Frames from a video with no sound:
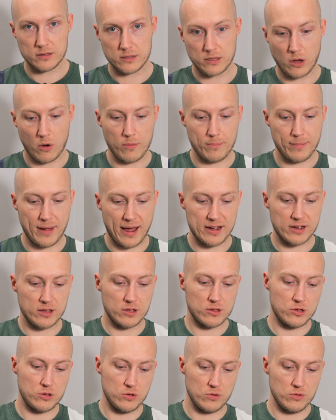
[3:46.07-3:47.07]
Going
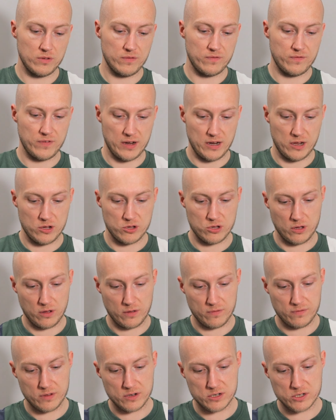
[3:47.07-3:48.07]
back to the finish
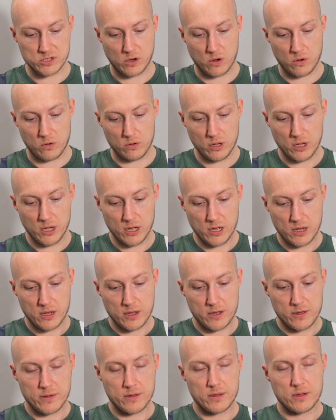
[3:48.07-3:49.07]
of the sole,
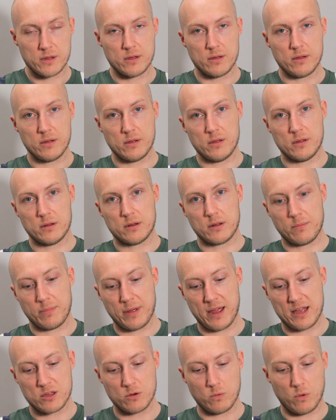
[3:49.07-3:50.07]

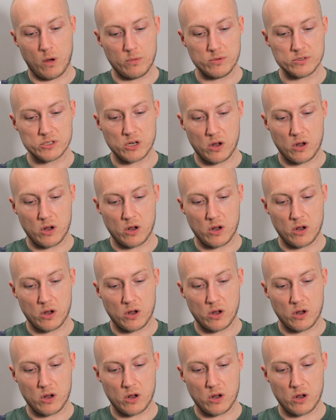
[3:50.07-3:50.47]
compared to what was